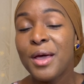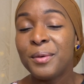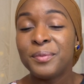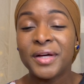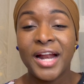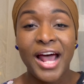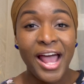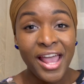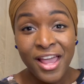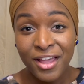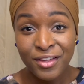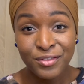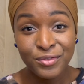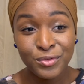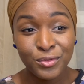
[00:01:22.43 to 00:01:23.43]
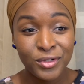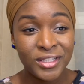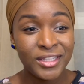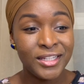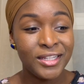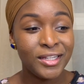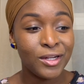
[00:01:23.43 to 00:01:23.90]
But I have
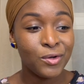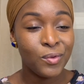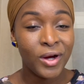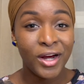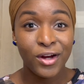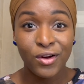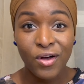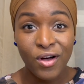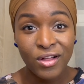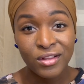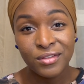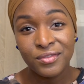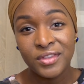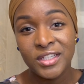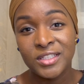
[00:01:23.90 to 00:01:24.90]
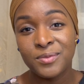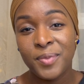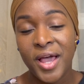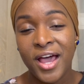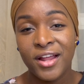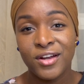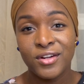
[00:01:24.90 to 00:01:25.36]
really acquired all of these
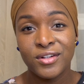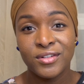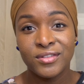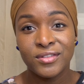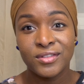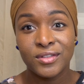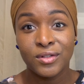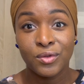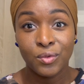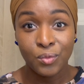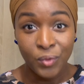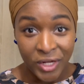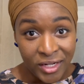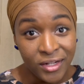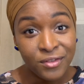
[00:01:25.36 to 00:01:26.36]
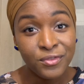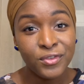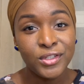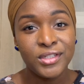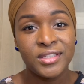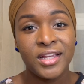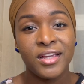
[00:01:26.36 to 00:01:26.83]
patterns waiting for
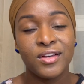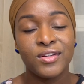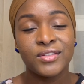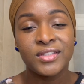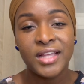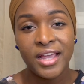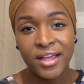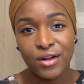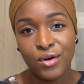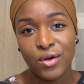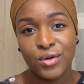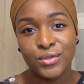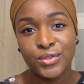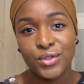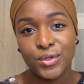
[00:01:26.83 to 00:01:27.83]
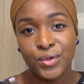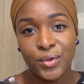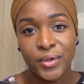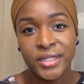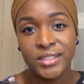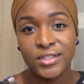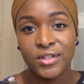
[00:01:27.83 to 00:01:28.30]
sales and also
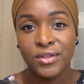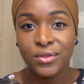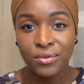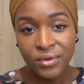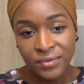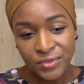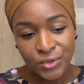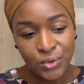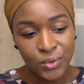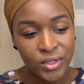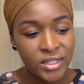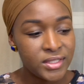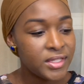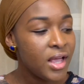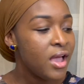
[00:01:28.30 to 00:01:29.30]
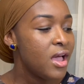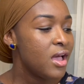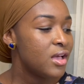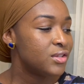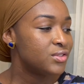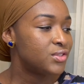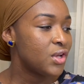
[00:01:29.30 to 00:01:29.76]
going to the thrift stores.
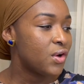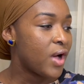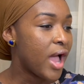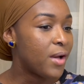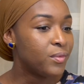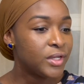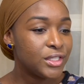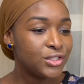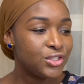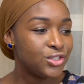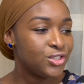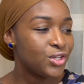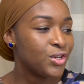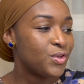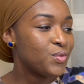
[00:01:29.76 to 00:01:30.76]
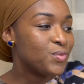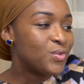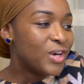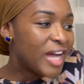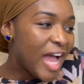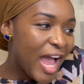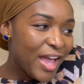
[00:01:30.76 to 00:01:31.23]
So I wanted to show you
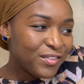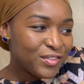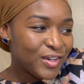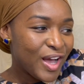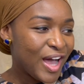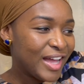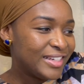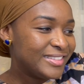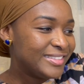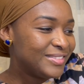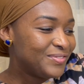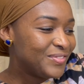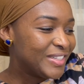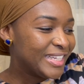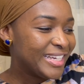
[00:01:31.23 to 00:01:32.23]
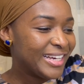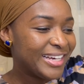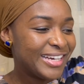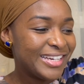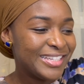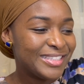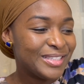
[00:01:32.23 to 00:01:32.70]
what I've gotten
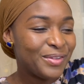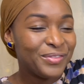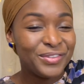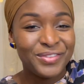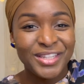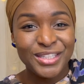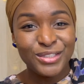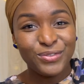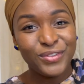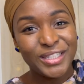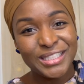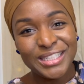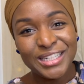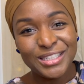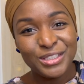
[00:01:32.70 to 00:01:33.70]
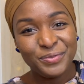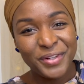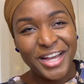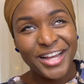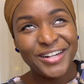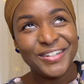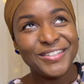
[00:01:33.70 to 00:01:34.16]
because some of these vintage
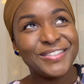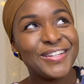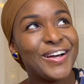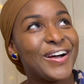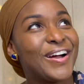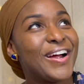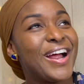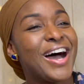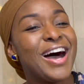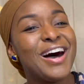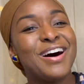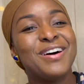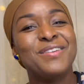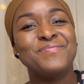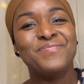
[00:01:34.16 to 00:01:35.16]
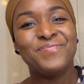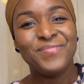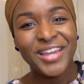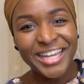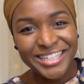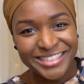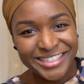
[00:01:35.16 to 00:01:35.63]
patterns are
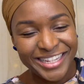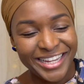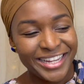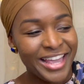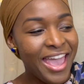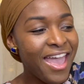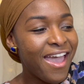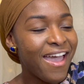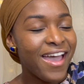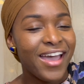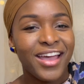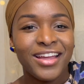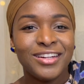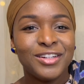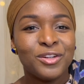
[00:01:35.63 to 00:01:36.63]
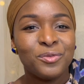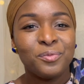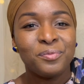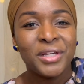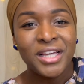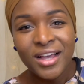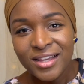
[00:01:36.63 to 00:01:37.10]
amazing. And
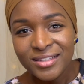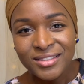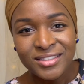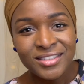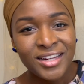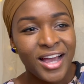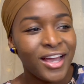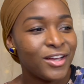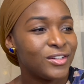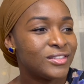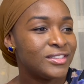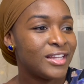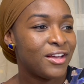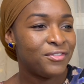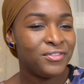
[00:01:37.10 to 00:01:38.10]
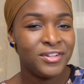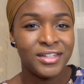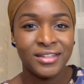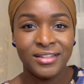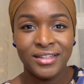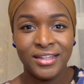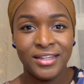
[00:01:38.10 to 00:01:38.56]
because style
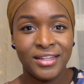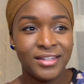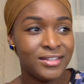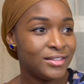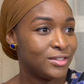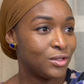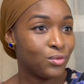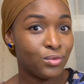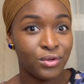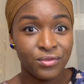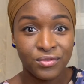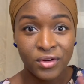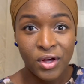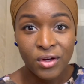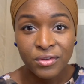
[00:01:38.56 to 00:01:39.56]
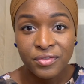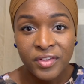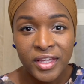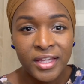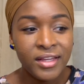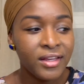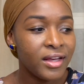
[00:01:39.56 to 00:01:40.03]
definitely is
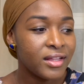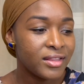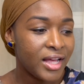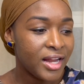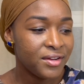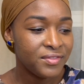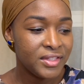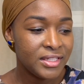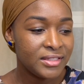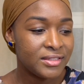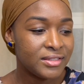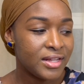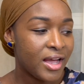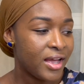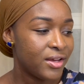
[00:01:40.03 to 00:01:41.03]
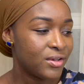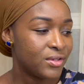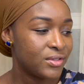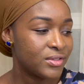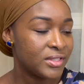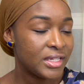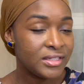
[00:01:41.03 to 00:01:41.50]
revolving, a lot of these
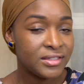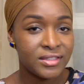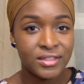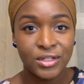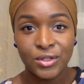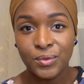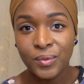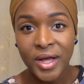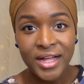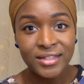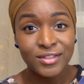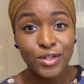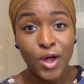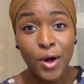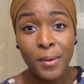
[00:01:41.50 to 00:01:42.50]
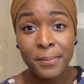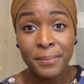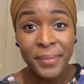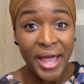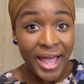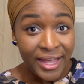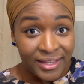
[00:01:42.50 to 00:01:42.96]
styles and silhouettes are
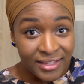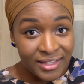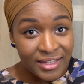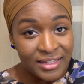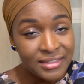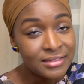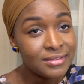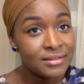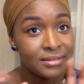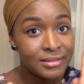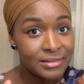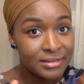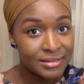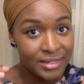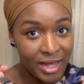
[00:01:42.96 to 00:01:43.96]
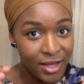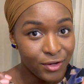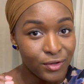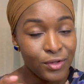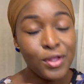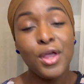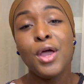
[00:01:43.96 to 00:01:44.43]
back in
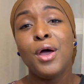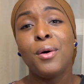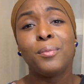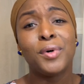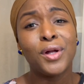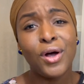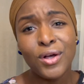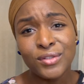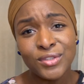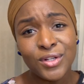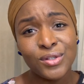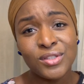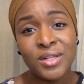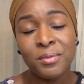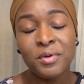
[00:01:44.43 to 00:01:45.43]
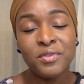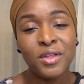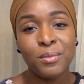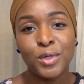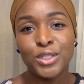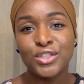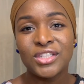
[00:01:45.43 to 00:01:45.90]
style. But also some of
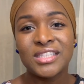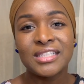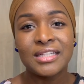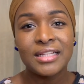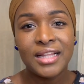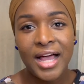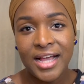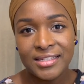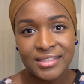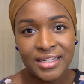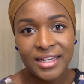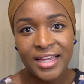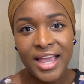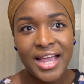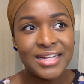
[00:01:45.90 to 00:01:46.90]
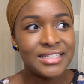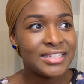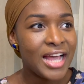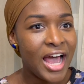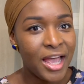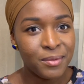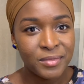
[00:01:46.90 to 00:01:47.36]
them are just classic and
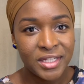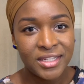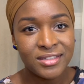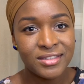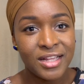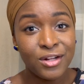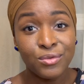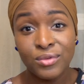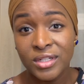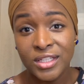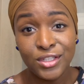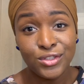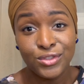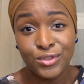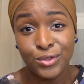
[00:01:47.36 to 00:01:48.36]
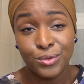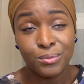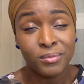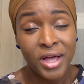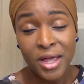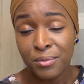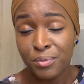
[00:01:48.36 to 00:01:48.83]
timeless and really suit
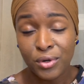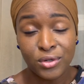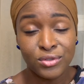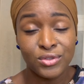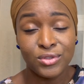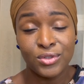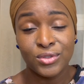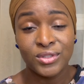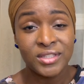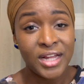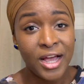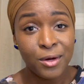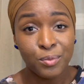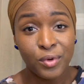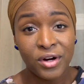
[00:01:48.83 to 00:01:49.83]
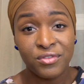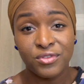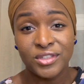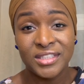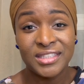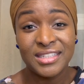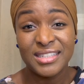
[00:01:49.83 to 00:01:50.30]
my personal style
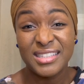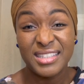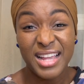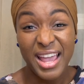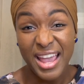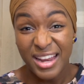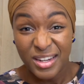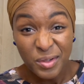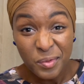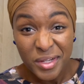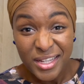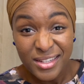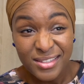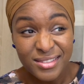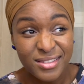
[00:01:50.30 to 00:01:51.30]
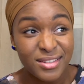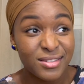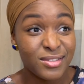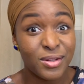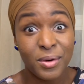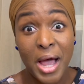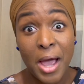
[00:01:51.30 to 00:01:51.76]
preferences anyways.
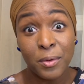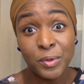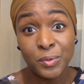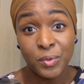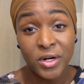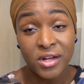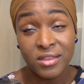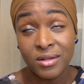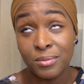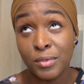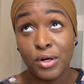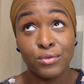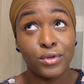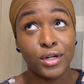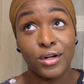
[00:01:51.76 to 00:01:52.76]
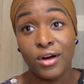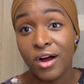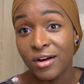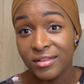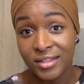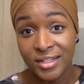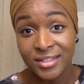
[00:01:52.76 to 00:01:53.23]
So I would wear them
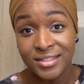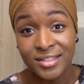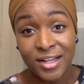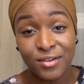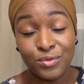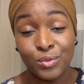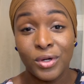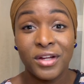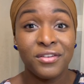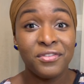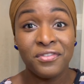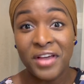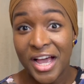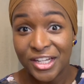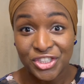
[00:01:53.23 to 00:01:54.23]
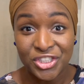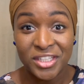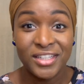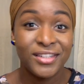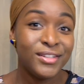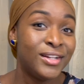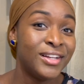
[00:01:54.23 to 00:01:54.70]
regardless of what
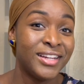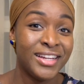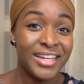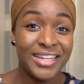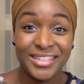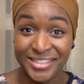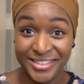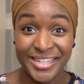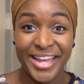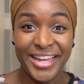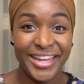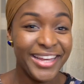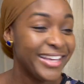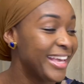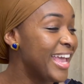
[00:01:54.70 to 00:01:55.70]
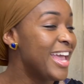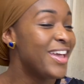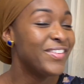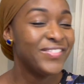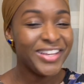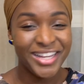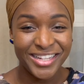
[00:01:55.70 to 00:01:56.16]
fashion is saying
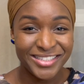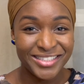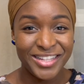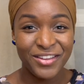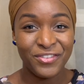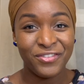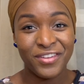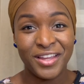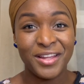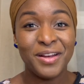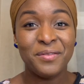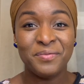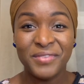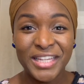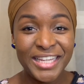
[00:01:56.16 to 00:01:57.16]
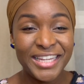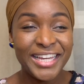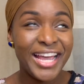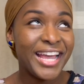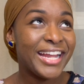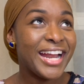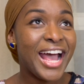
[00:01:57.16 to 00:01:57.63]
because they fit me
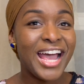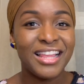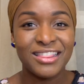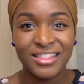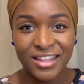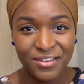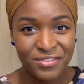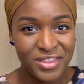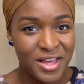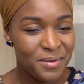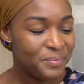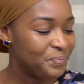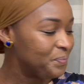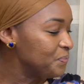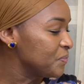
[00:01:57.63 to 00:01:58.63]
and I love them.